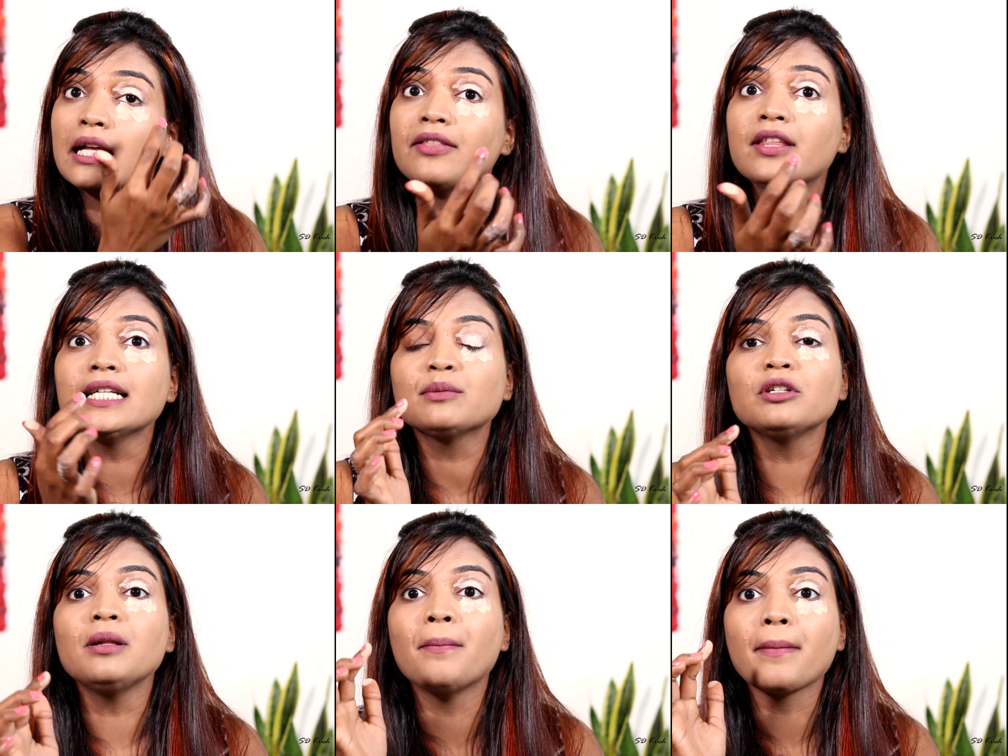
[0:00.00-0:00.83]
This
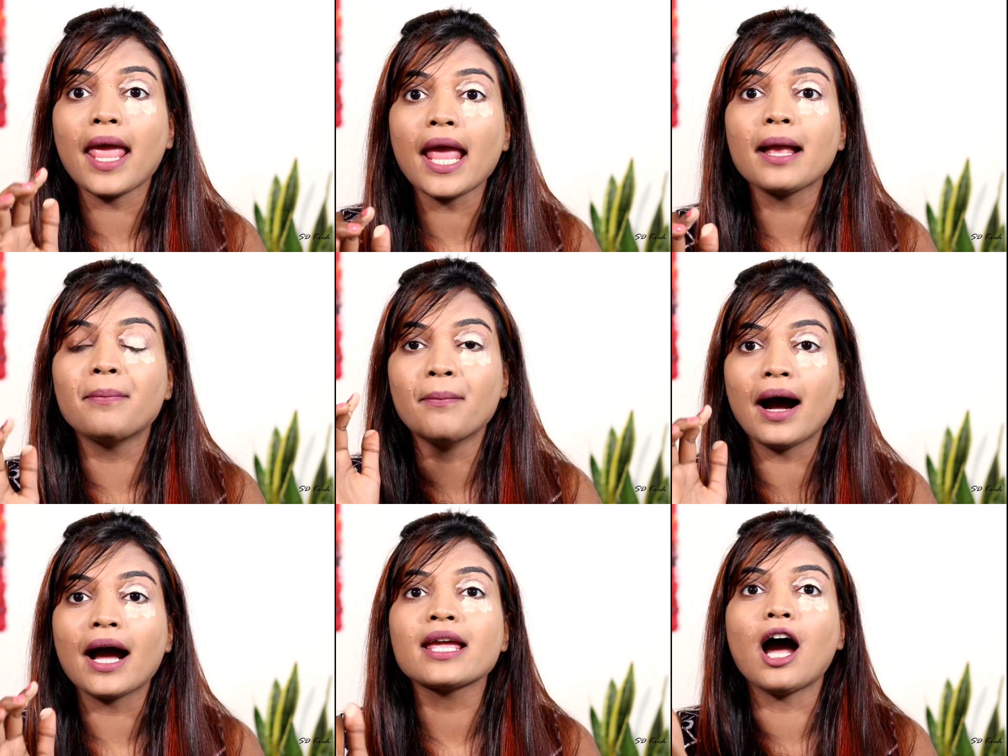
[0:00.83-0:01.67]
will make
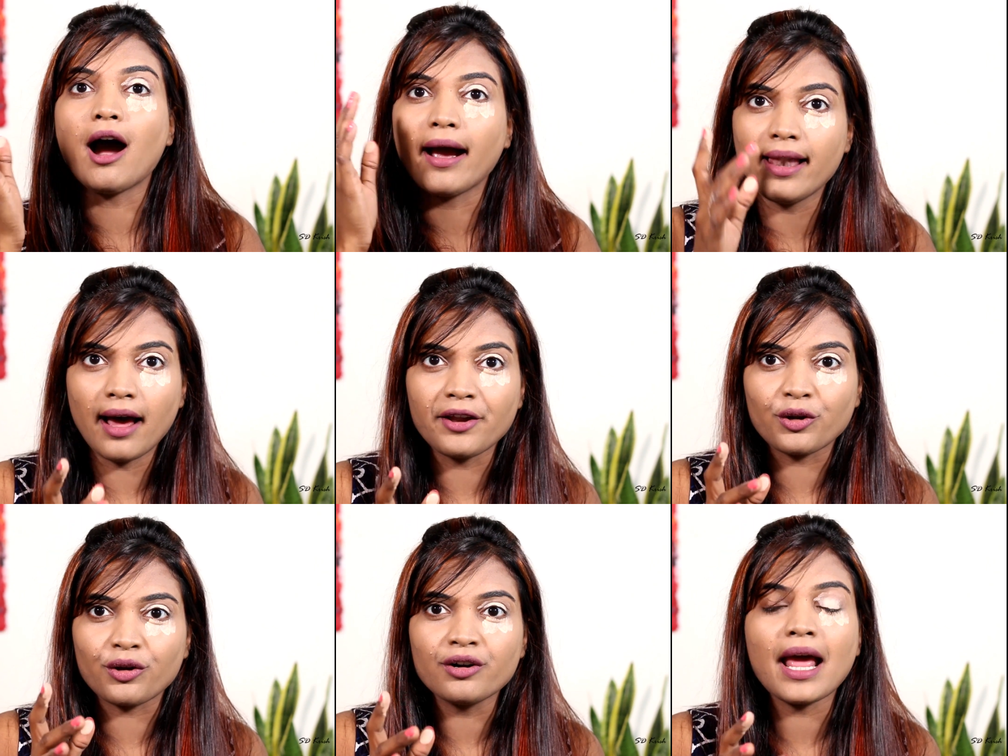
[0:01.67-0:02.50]
my
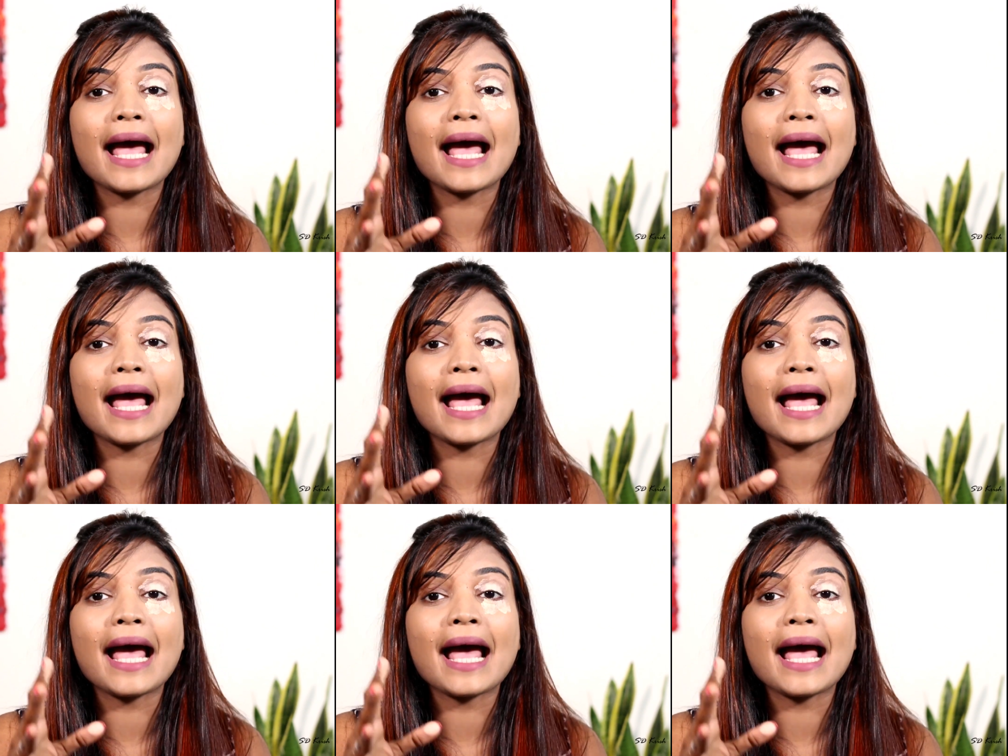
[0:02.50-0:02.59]
eyeliner